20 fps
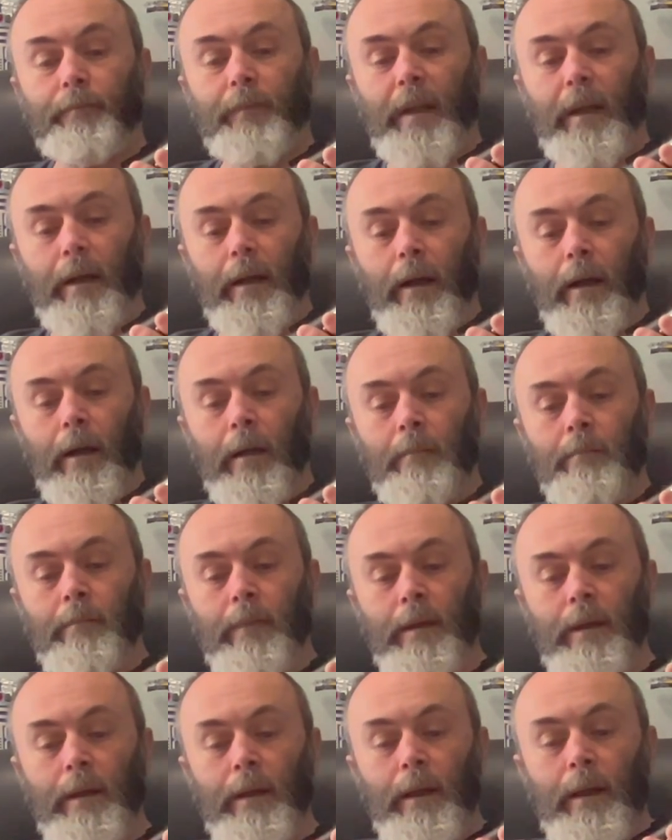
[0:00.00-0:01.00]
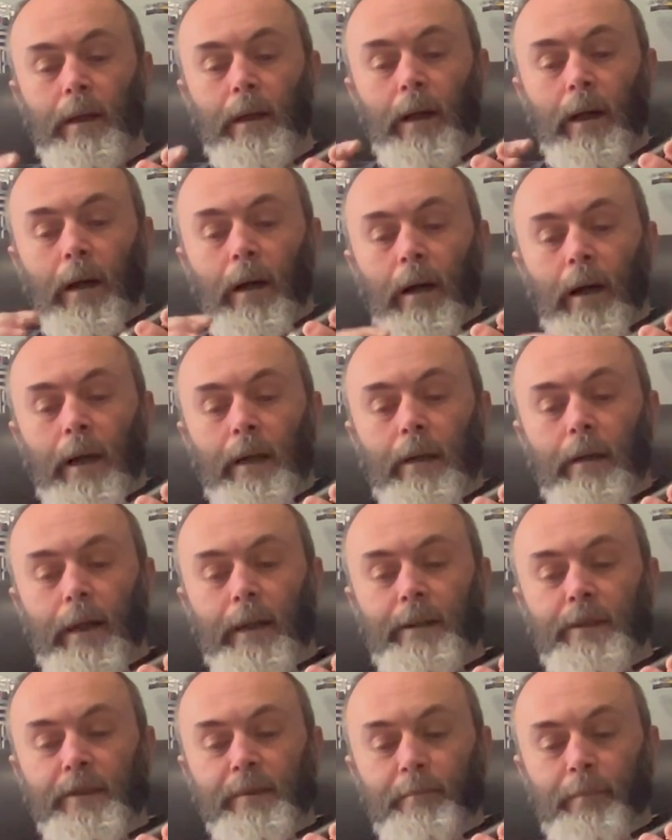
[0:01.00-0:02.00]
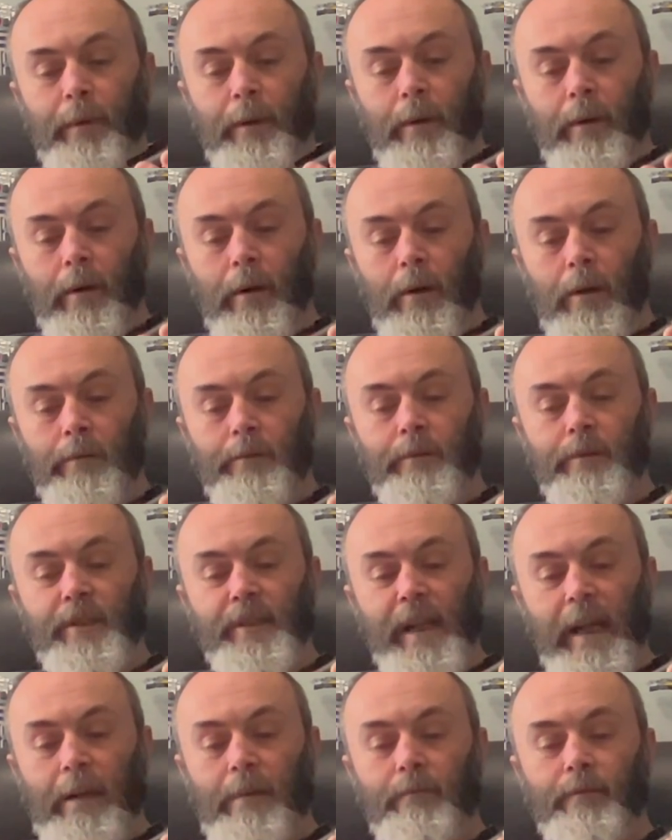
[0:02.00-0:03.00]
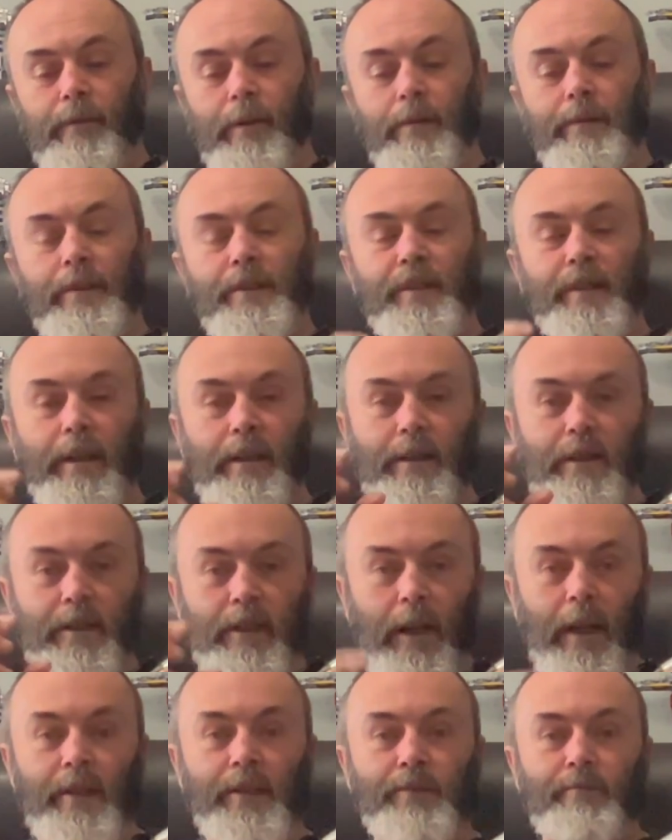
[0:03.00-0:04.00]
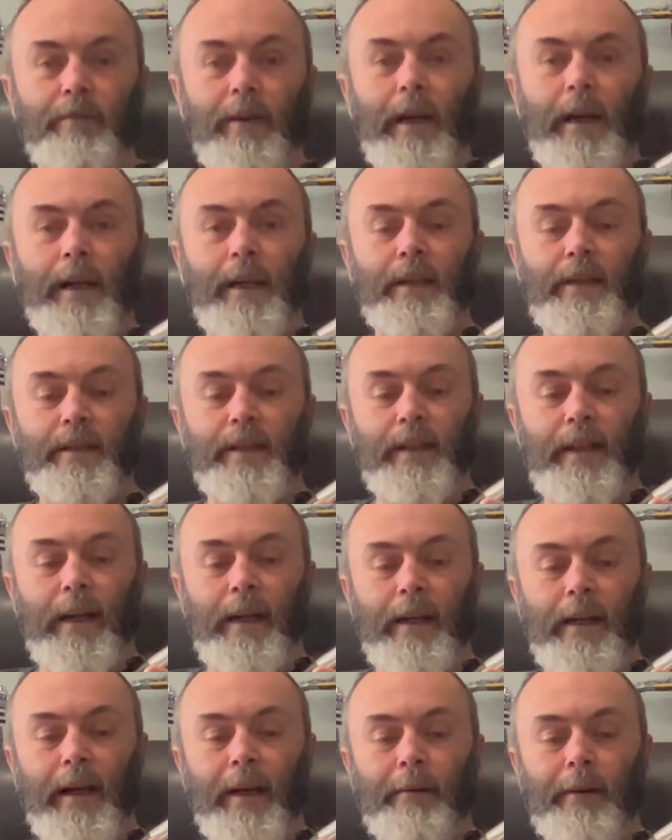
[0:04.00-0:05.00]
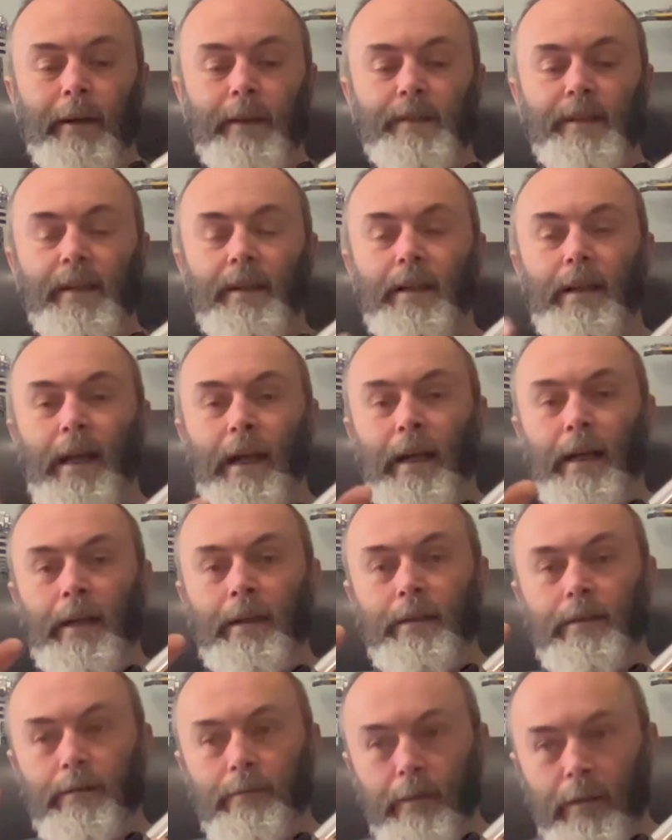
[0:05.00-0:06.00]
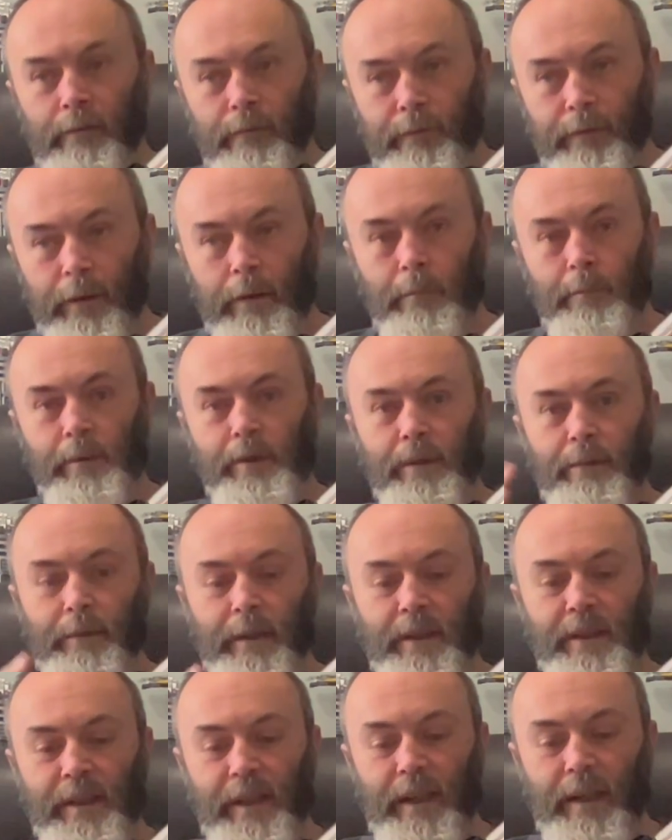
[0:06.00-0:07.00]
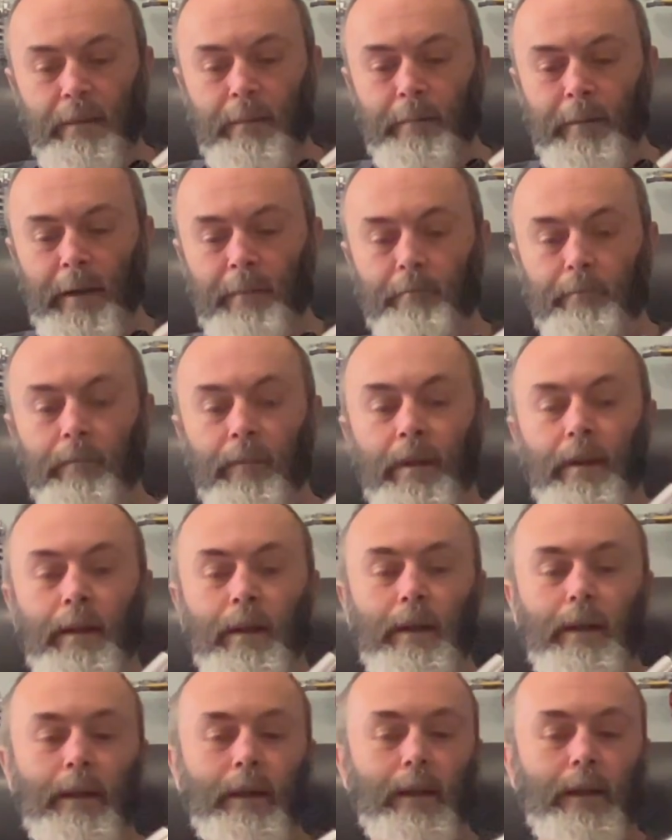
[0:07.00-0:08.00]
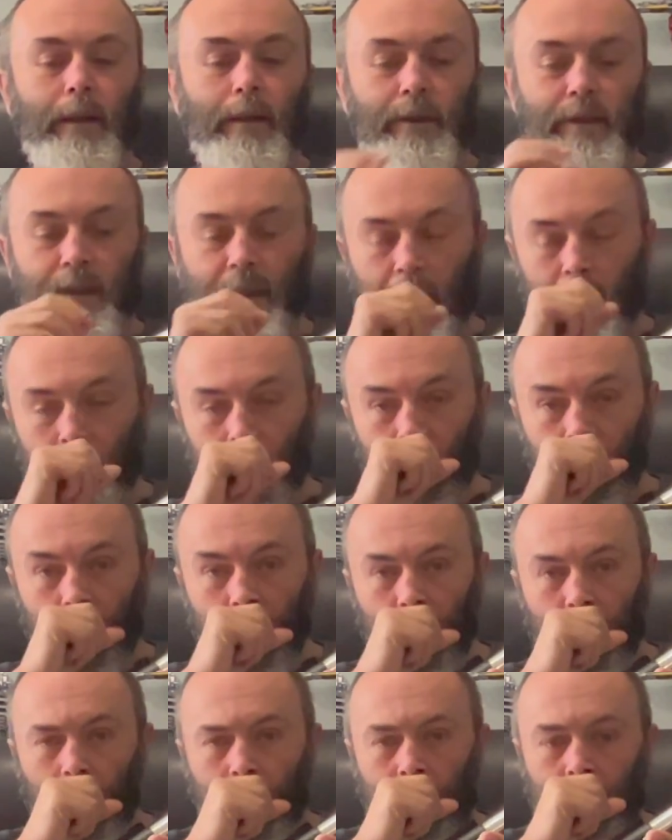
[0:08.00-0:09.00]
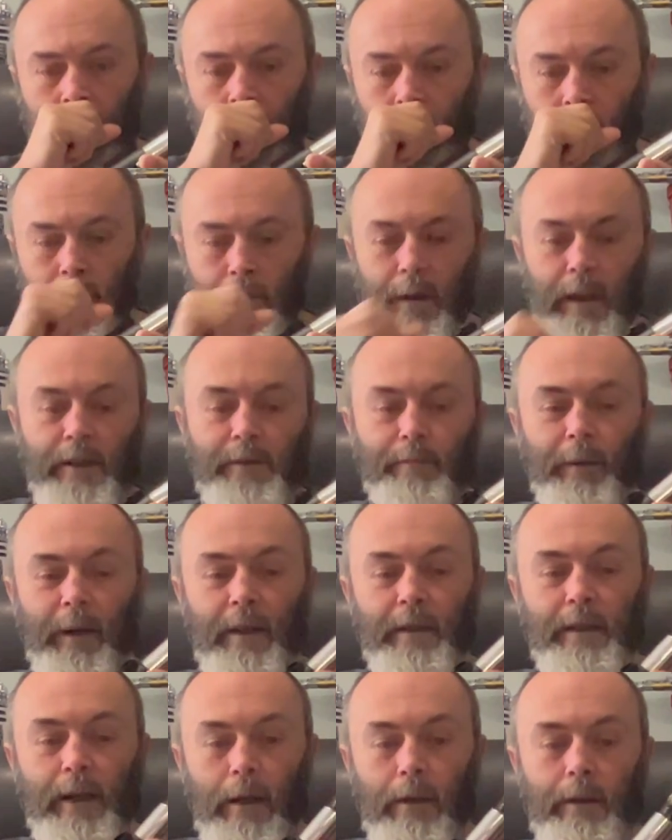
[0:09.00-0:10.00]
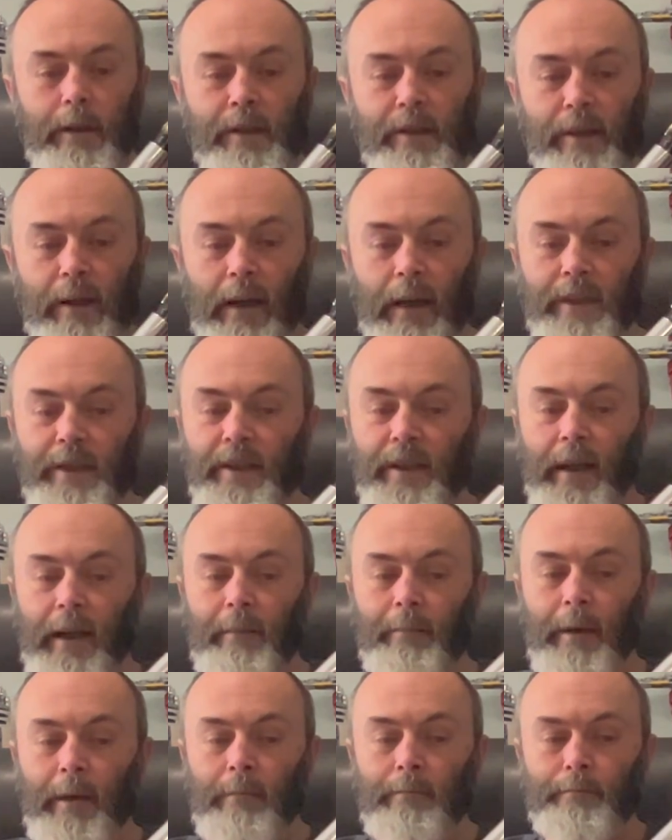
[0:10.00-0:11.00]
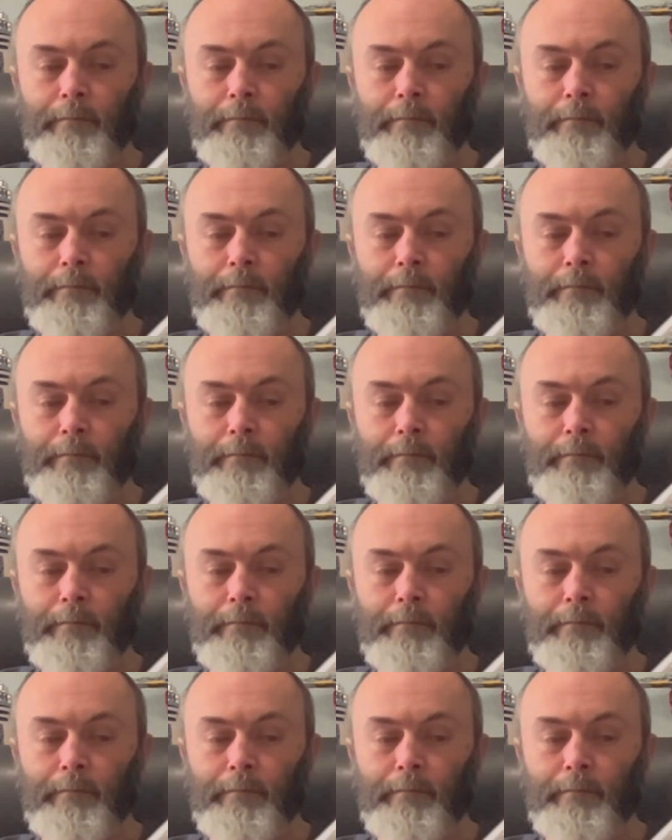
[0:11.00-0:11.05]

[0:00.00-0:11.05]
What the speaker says: I like to put on sound fonts that just relate to that character and the films that we see them in. So this being Yoda's lightsaber,